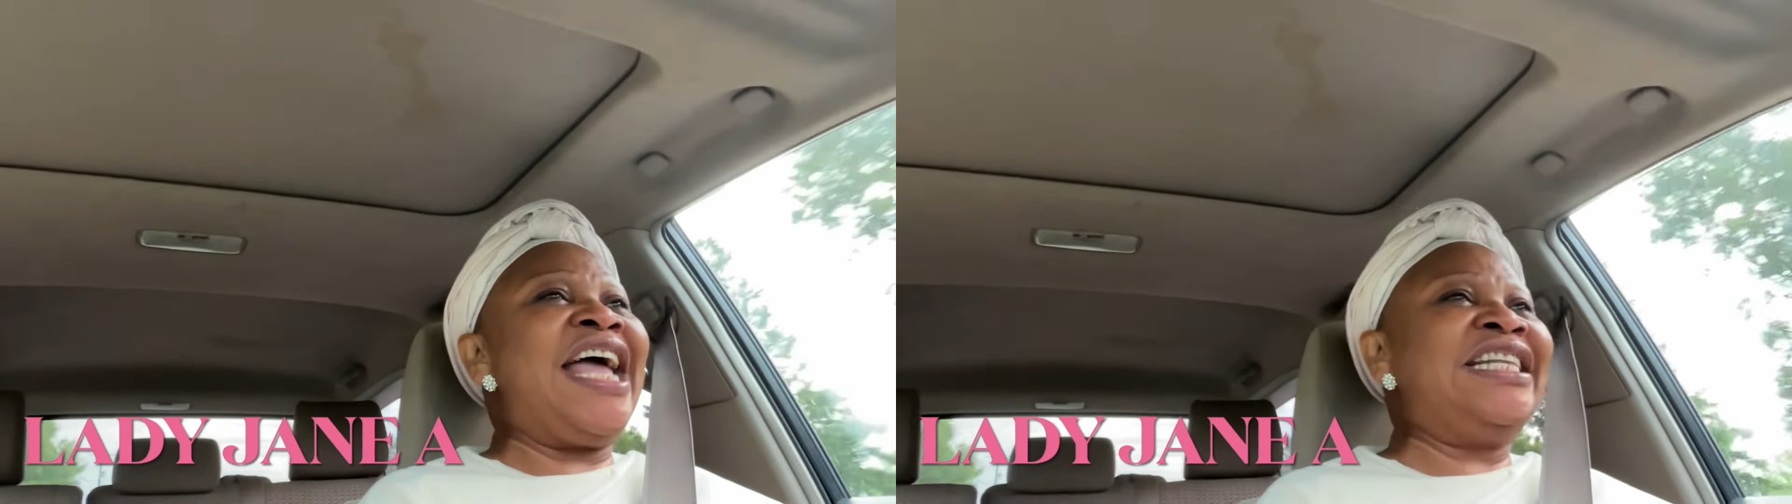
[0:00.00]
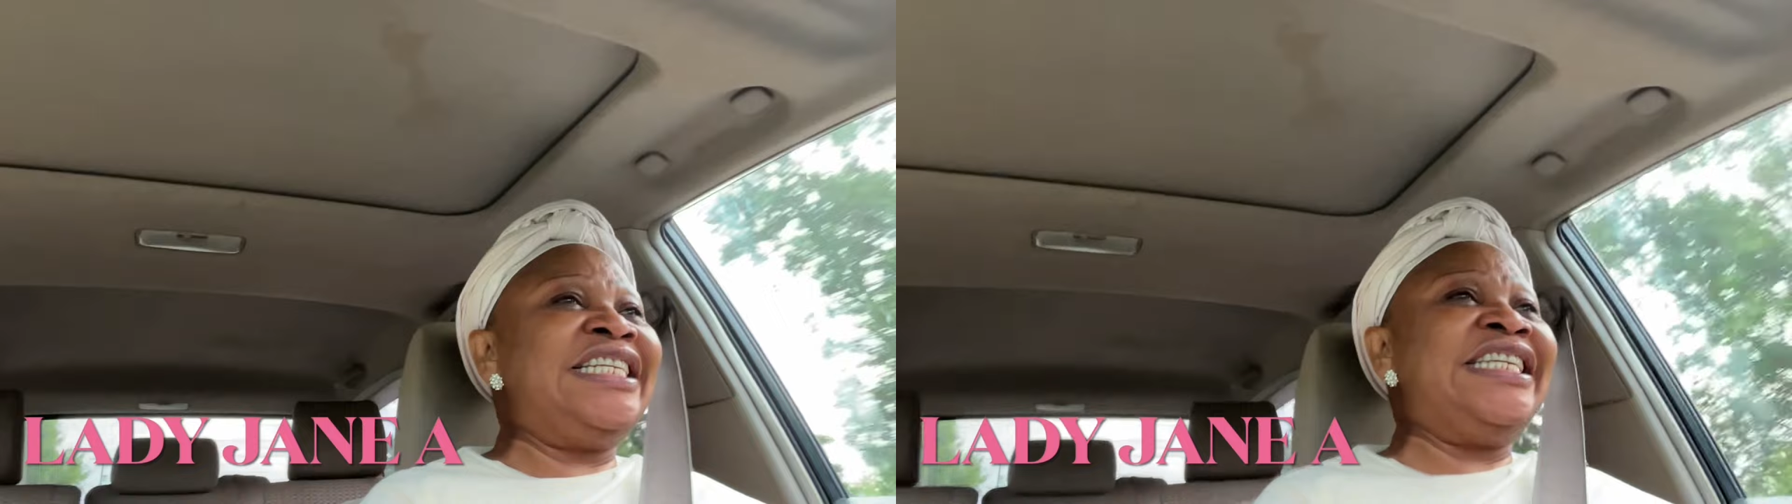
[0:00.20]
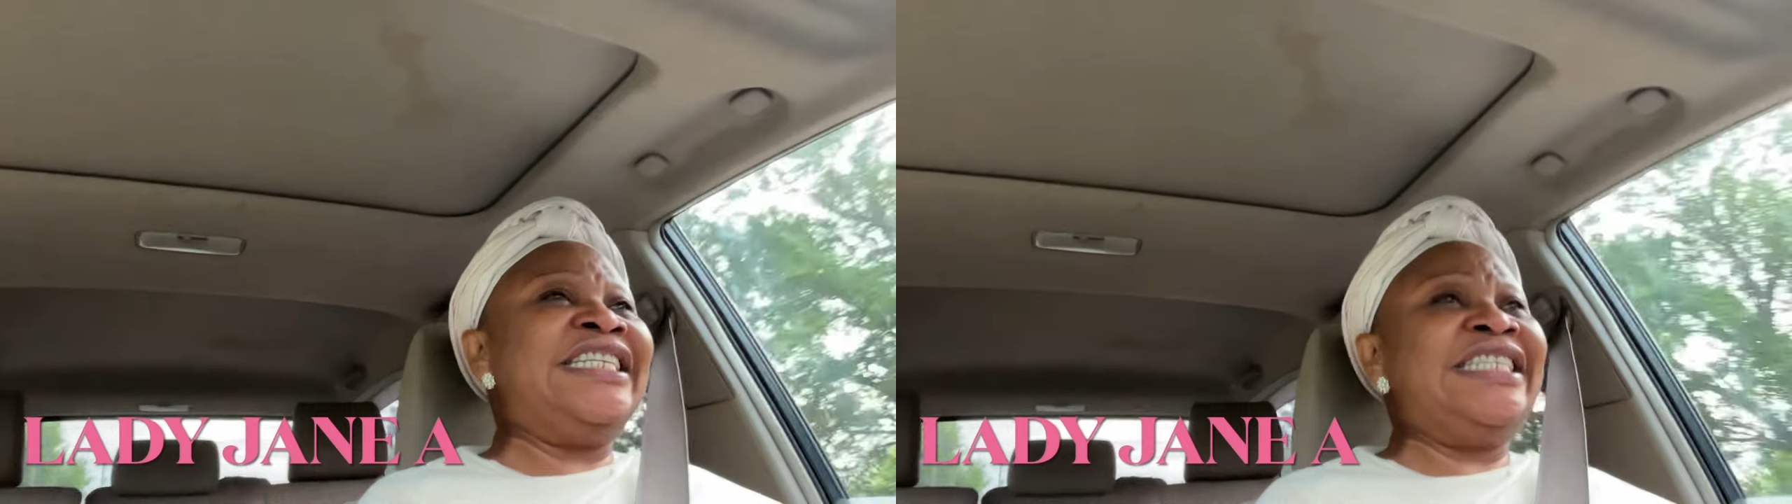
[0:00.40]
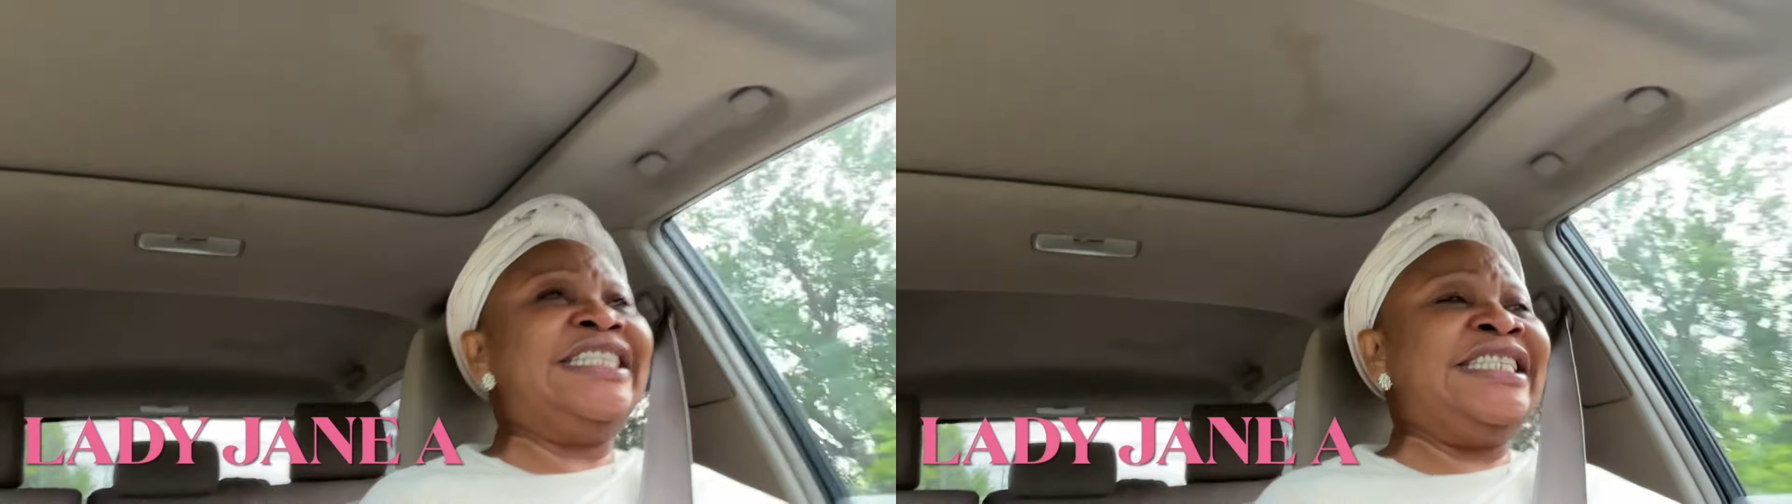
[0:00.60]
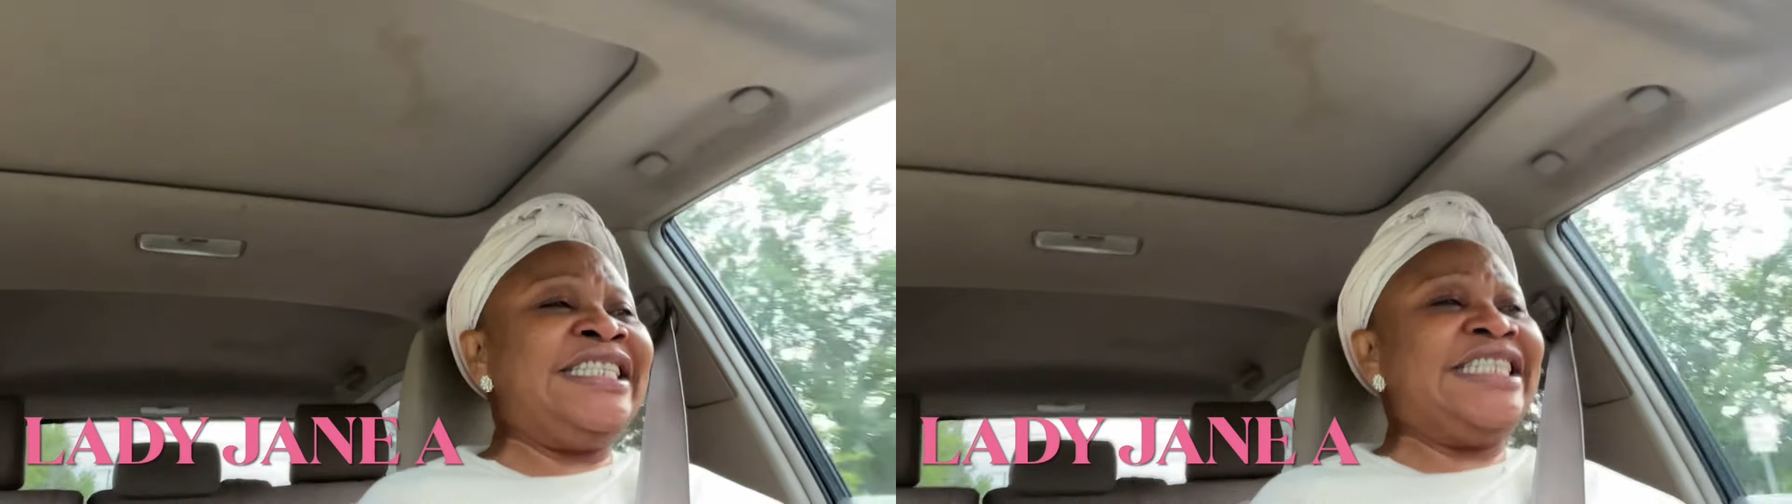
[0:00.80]

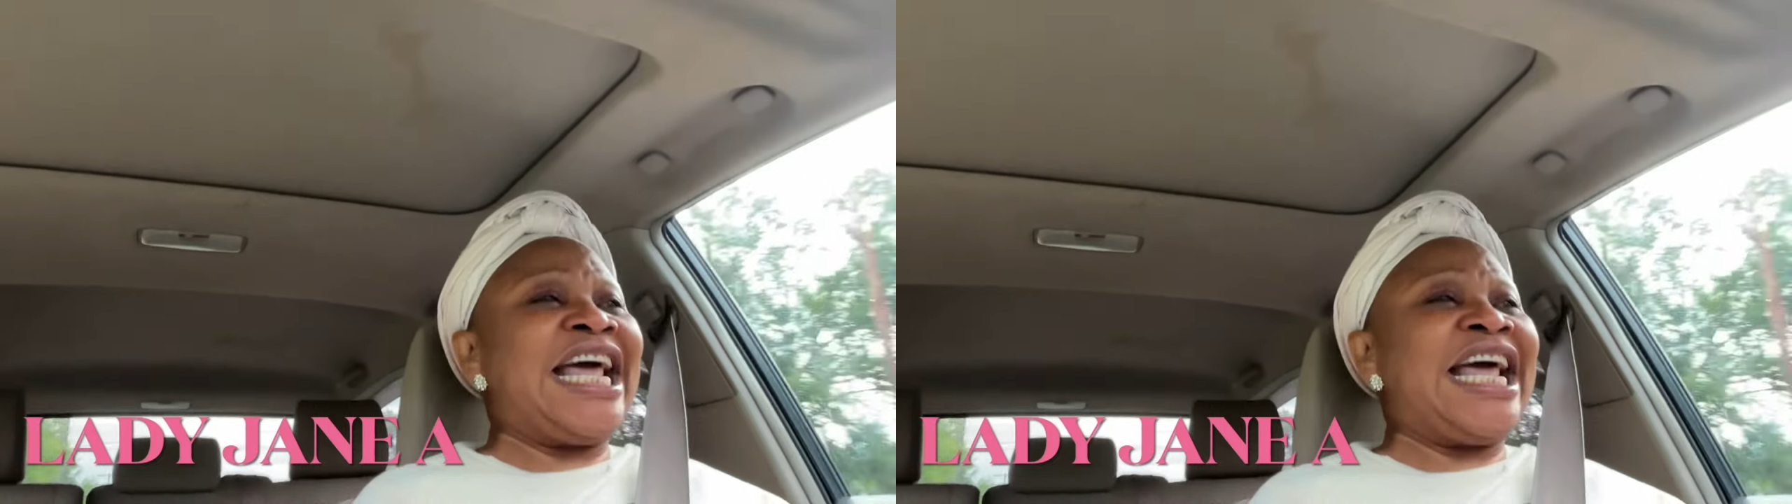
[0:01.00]
ndi